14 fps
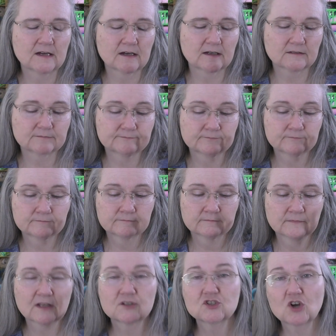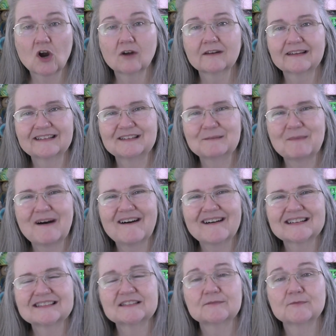Uh, Charlie in the
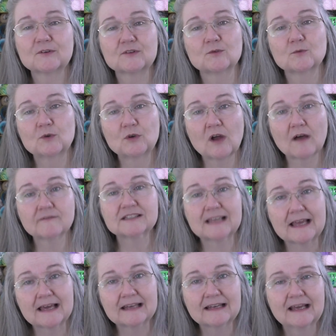box for the Rudolph set. Uh,